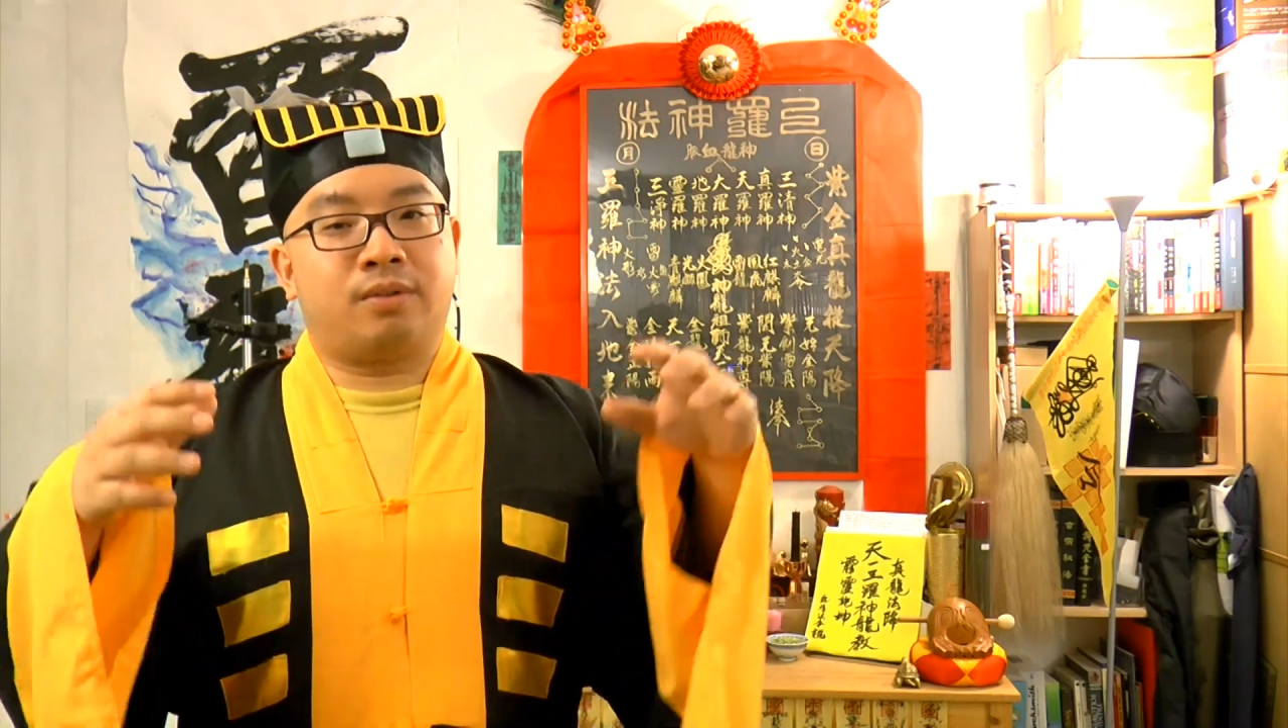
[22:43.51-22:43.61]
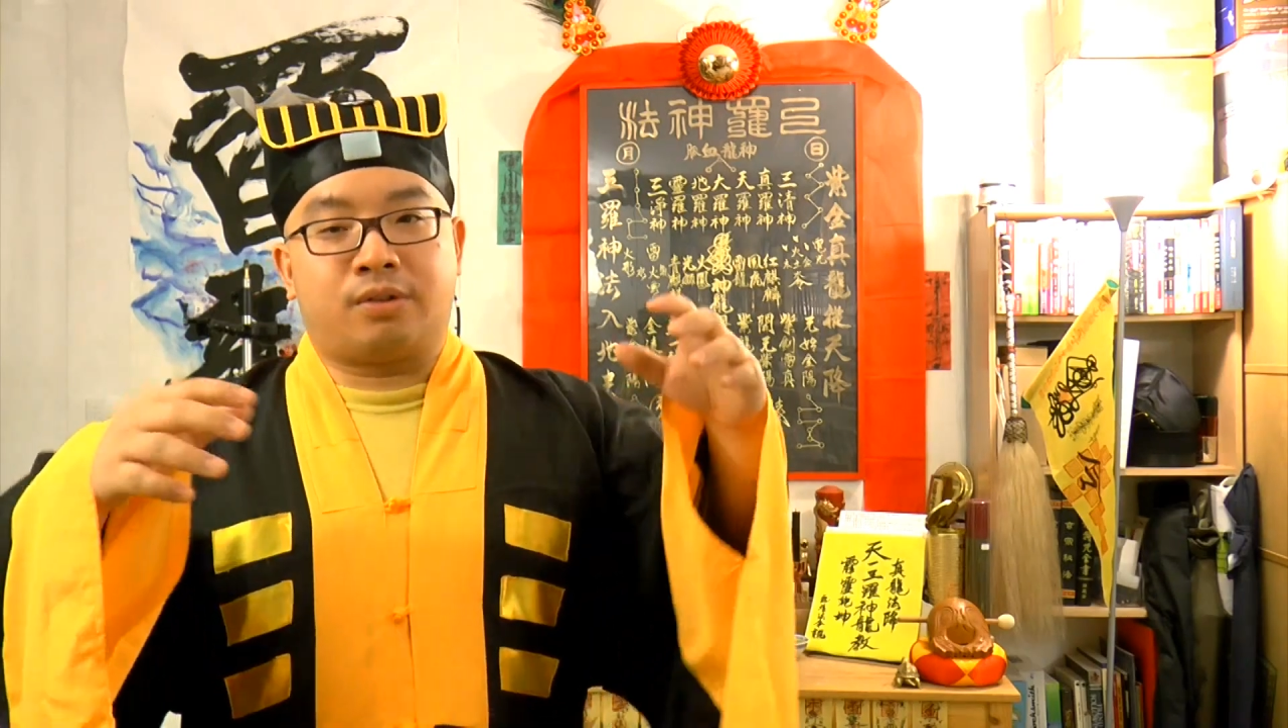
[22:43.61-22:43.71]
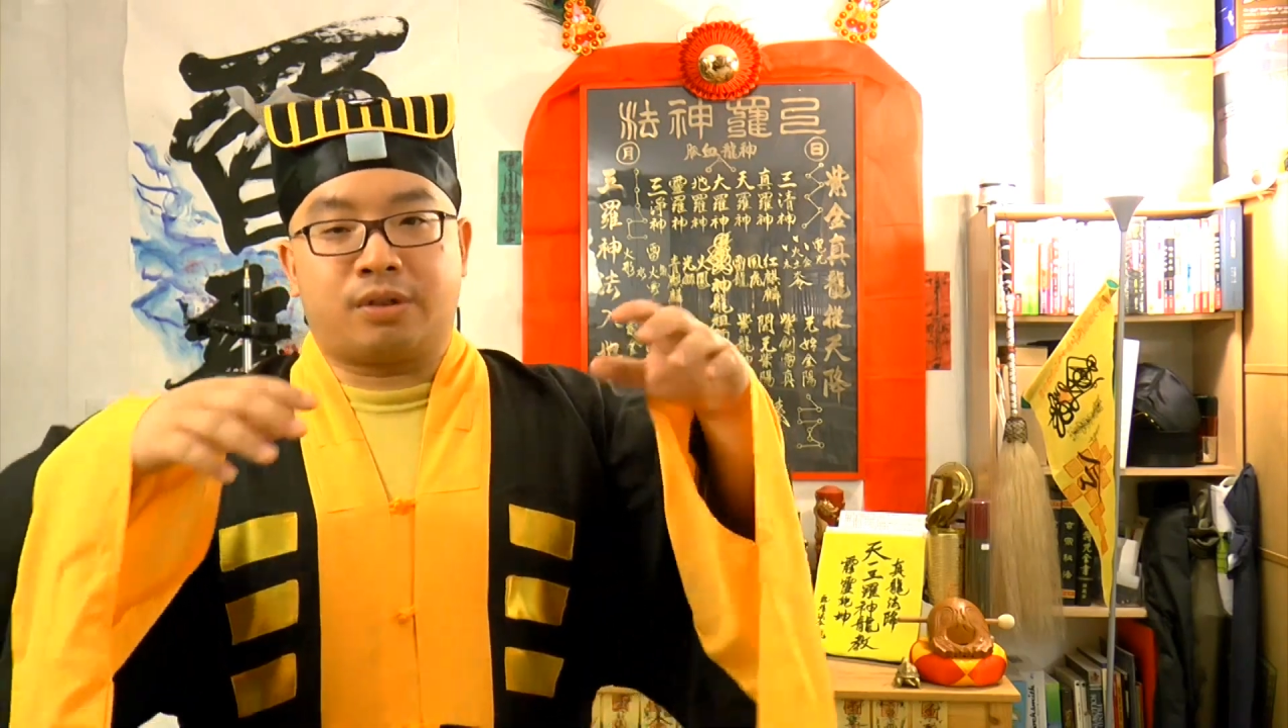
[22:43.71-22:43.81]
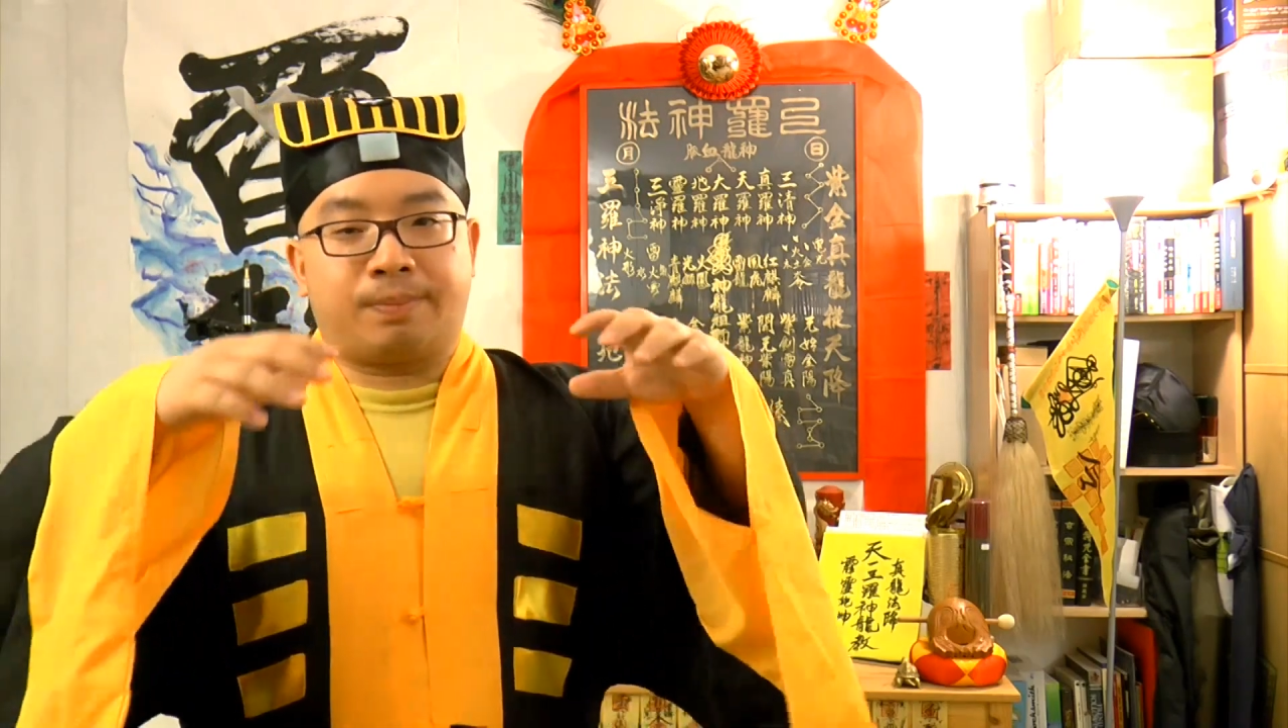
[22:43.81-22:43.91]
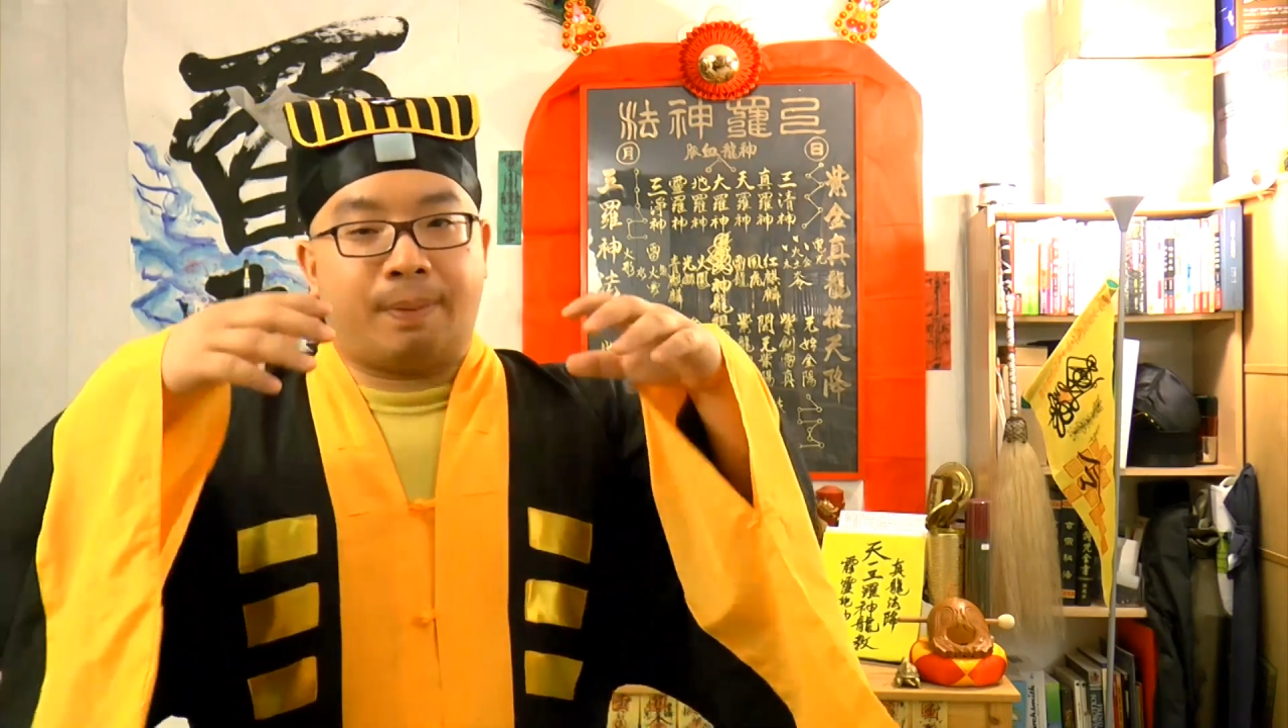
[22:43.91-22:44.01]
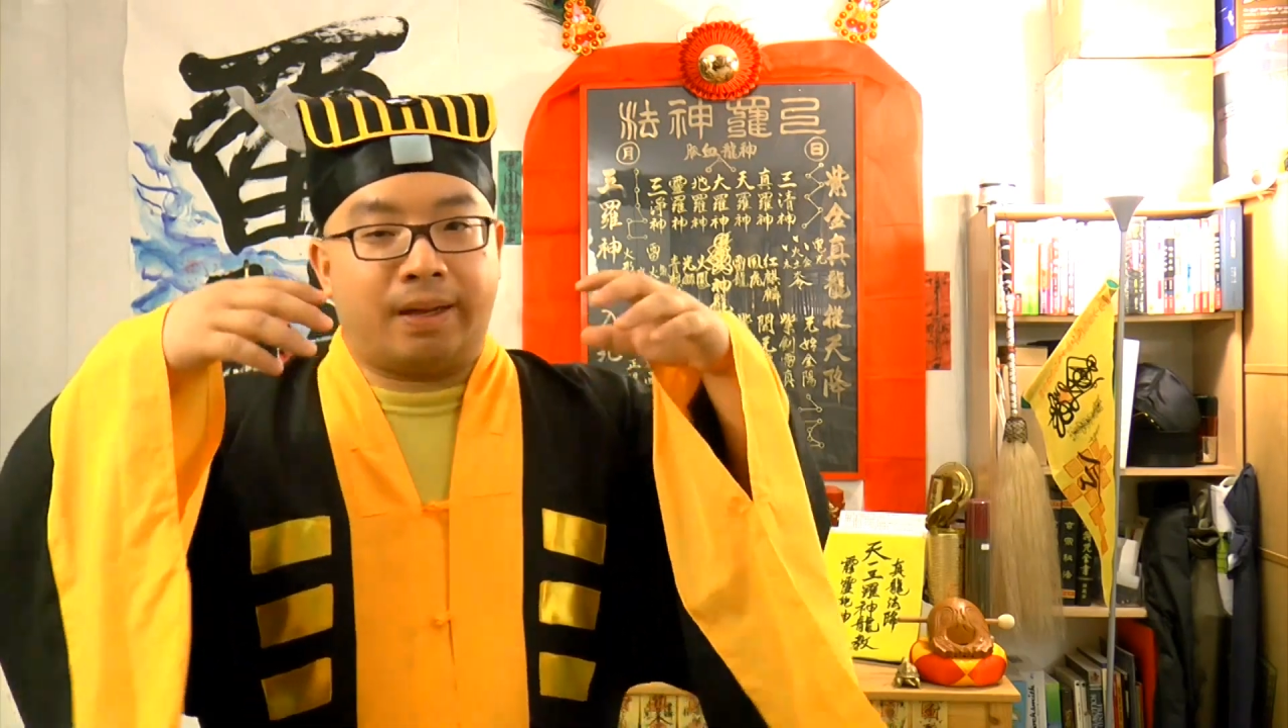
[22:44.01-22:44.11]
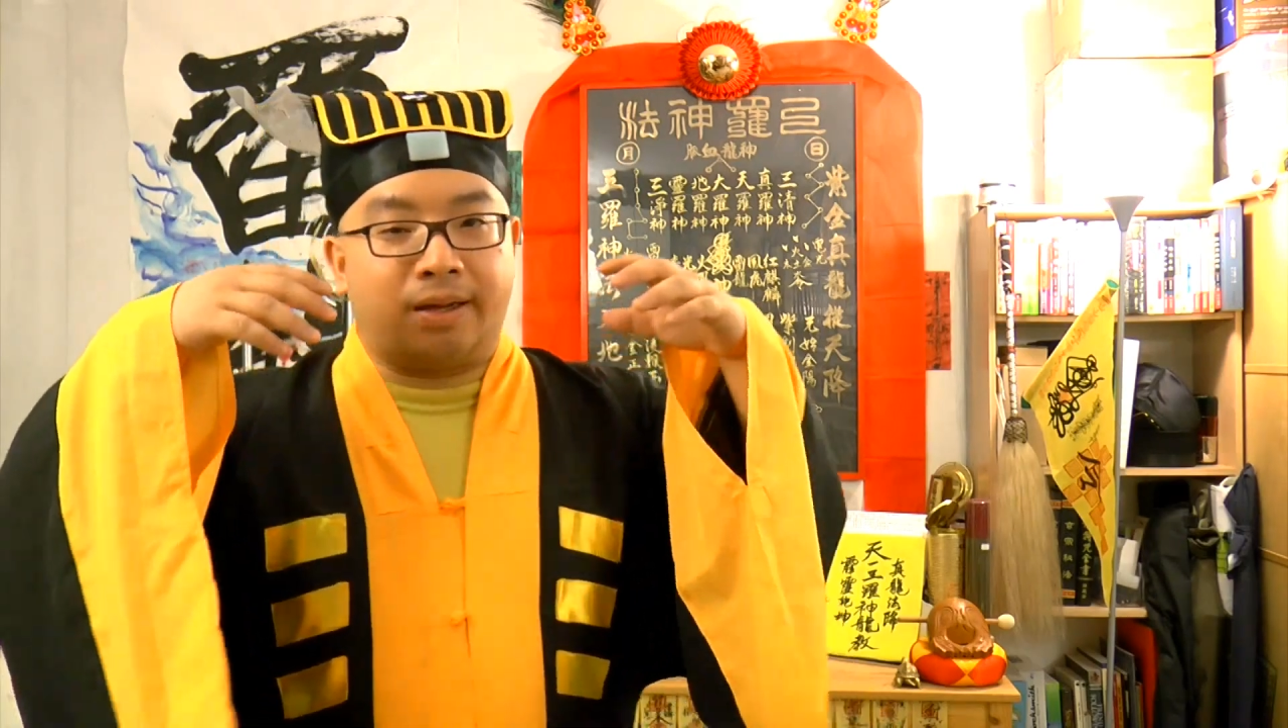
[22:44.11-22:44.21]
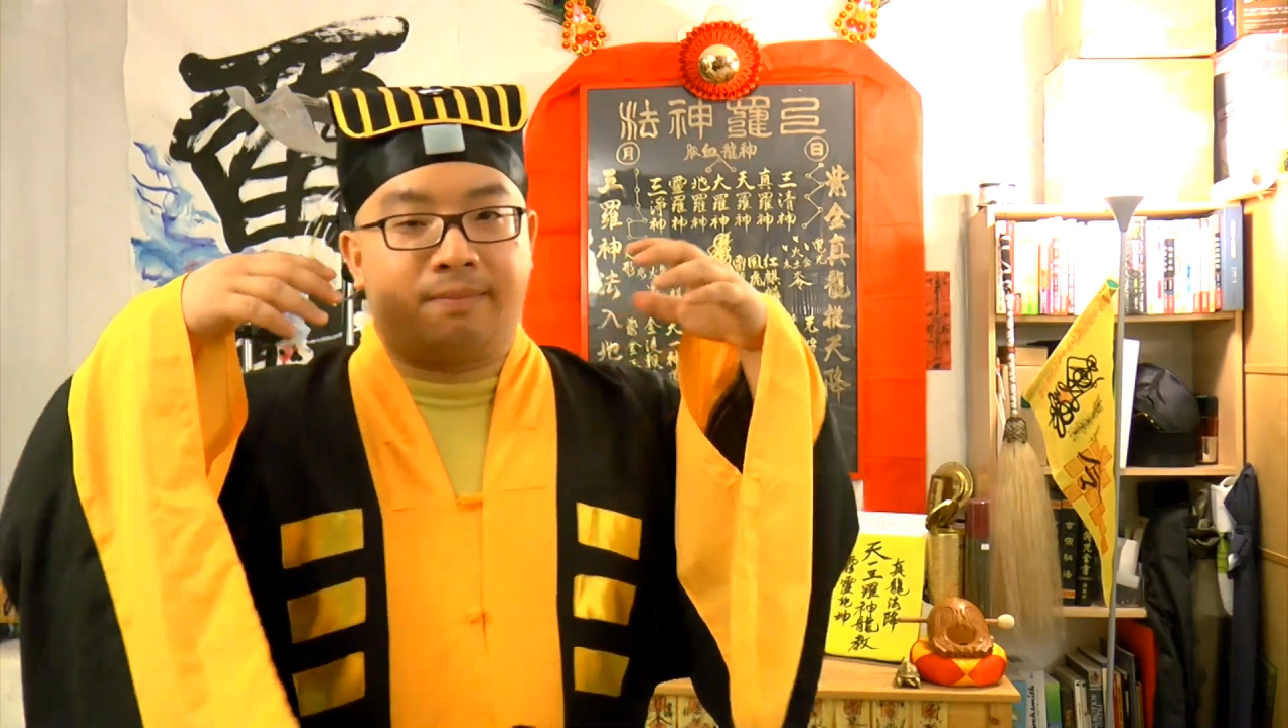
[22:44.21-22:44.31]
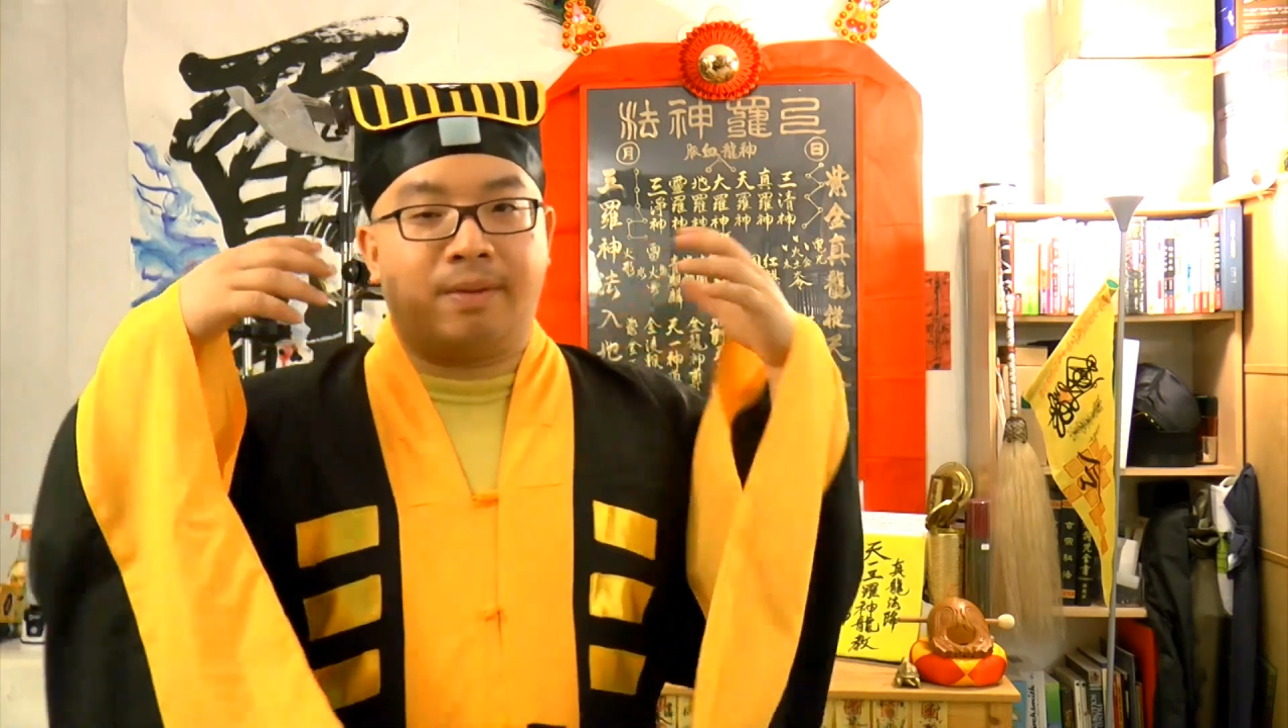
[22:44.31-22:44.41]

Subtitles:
spending